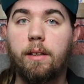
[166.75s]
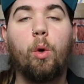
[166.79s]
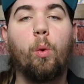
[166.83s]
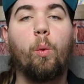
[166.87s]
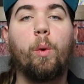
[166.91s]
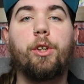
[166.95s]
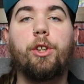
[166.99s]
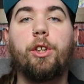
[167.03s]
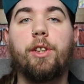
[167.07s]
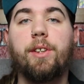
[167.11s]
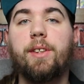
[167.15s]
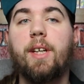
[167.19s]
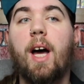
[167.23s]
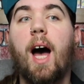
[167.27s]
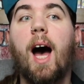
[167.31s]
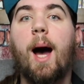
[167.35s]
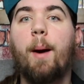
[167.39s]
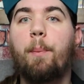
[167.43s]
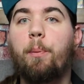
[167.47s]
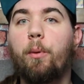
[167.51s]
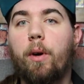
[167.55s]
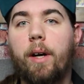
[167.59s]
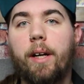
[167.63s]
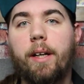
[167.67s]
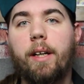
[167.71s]
which is
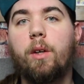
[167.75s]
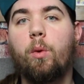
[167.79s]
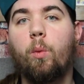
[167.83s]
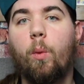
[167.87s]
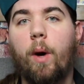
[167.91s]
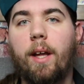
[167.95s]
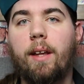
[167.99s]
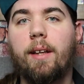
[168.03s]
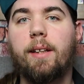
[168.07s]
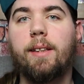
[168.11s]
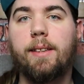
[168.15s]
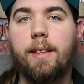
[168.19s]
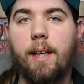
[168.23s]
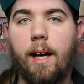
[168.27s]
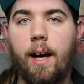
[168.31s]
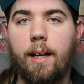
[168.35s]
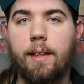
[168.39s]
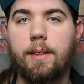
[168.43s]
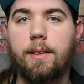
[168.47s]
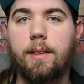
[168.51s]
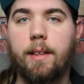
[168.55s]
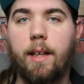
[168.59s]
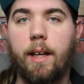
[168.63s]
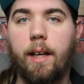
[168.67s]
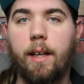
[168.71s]
operating while
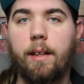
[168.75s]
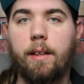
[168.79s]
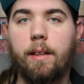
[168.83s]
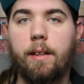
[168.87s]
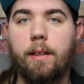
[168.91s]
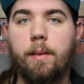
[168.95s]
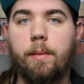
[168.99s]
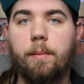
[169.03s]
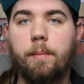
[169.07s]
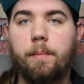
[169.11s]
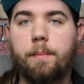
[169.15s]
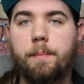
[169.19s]
intoxicated,